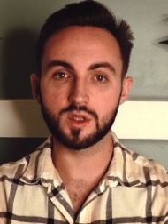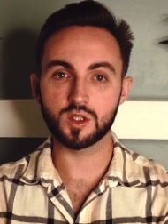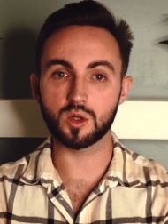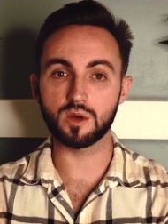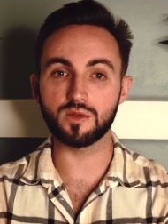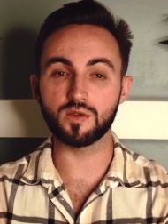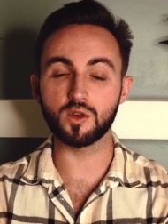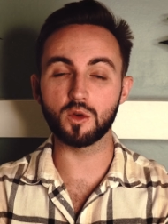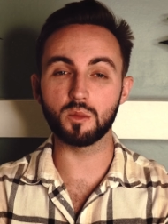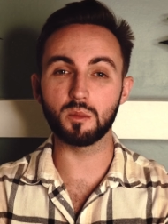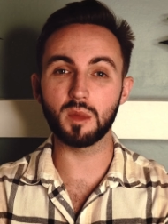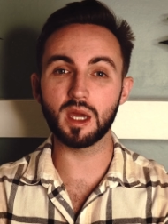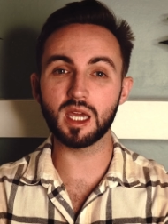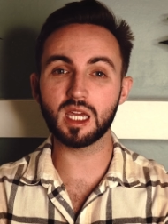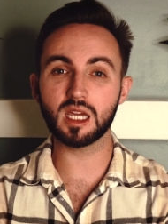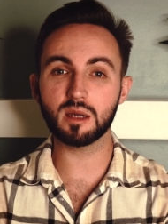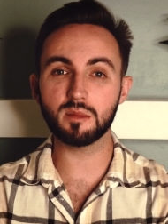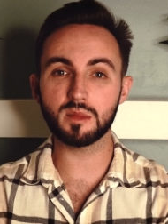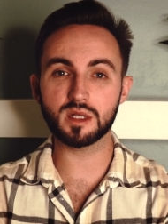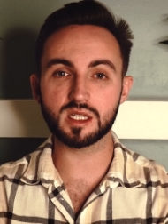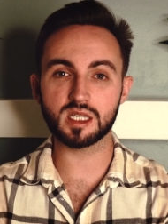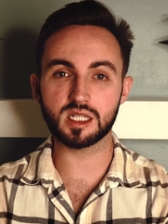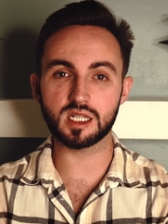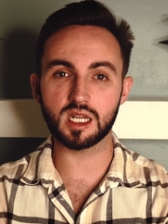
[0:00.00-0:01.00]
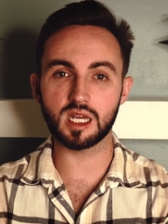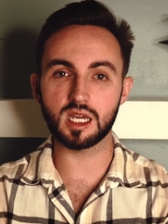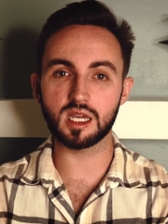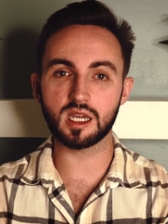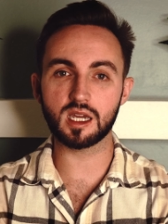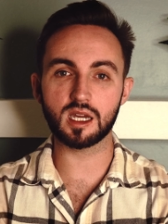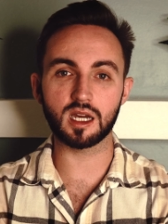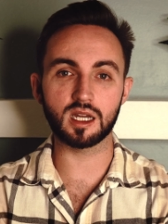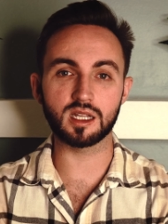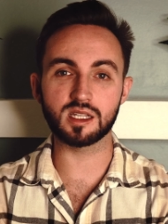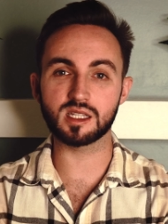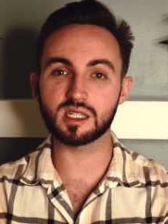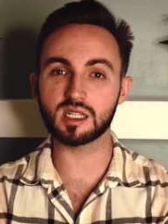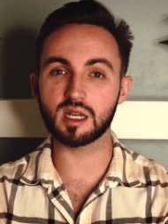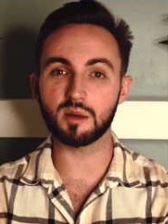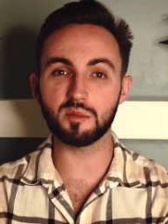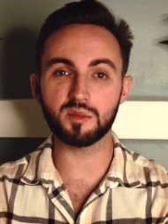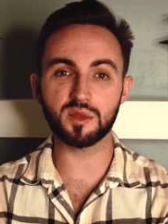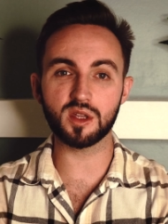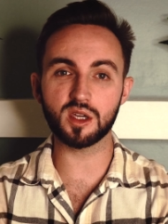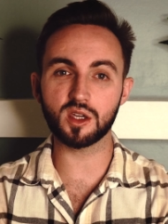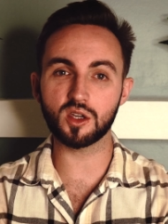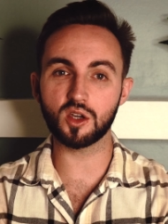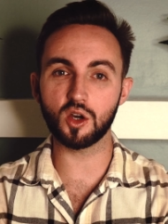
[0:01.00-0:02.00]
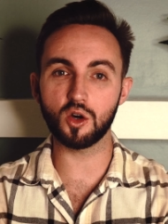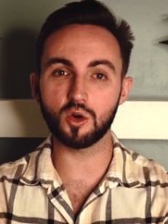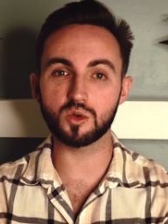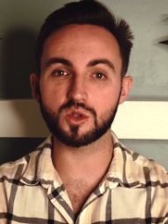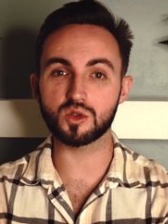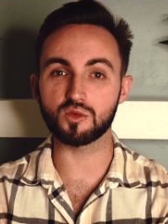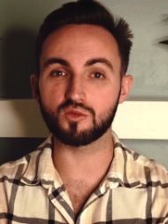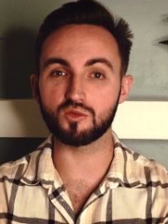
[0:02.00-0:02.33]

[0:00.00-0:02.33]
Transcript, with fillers: So if you make a mistake and something goes